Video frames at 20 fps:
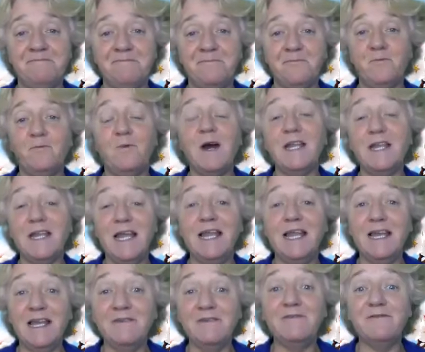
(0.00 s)
why they
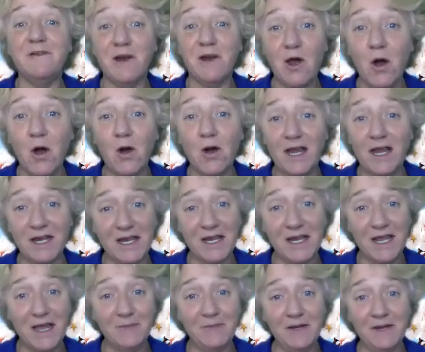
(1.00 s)
live long and
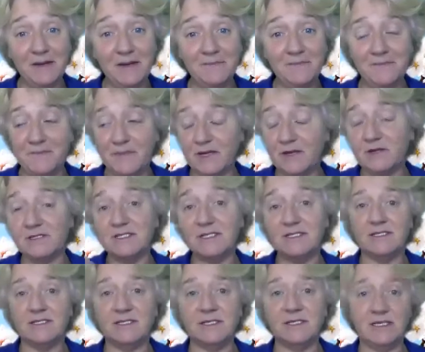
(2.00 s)
happy, because
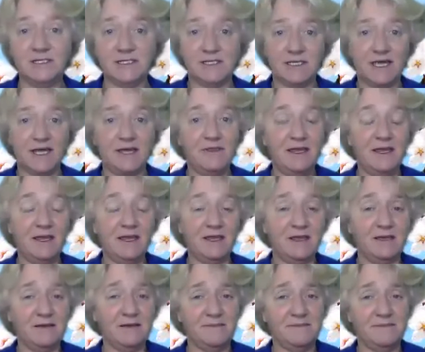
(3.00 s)
it's I think
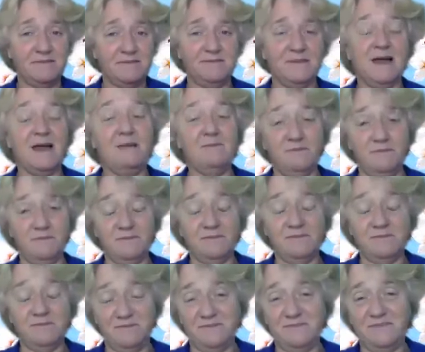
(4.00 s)
I'm
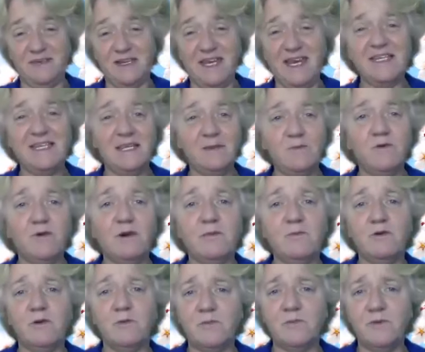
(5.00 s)
getting more and
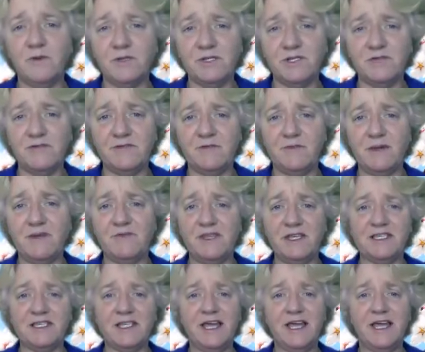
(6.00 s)
more positive about
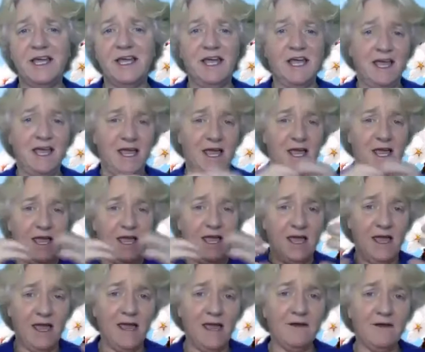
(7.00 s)
this.
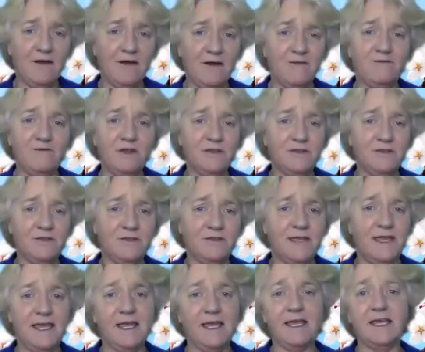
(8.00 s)
Everything
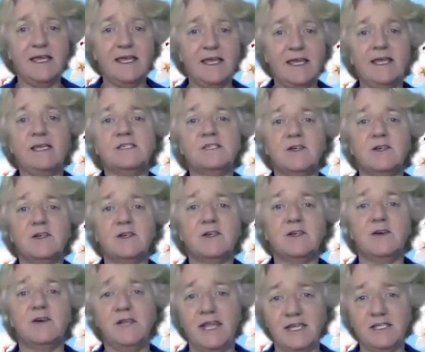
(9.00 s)
is
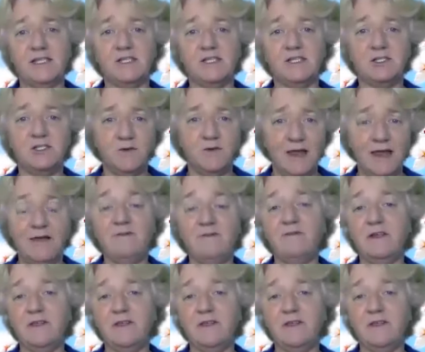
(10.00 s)
connected to everything.